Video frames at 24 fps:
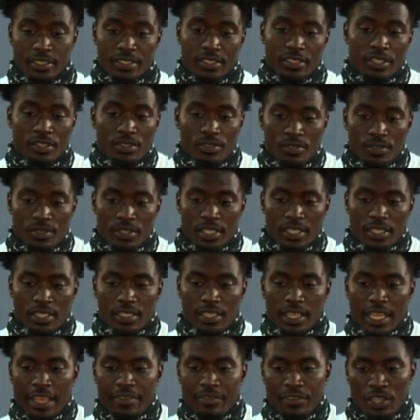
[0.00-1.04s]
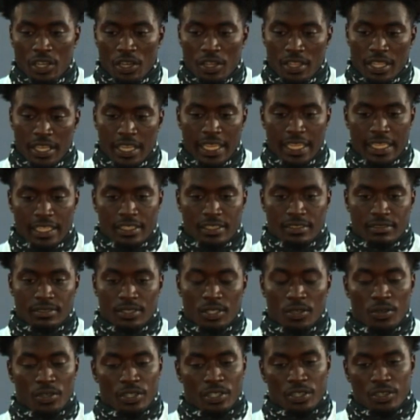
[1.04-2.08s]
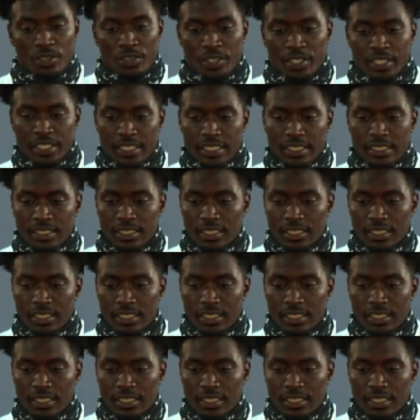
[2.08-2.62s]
So having all of that going on and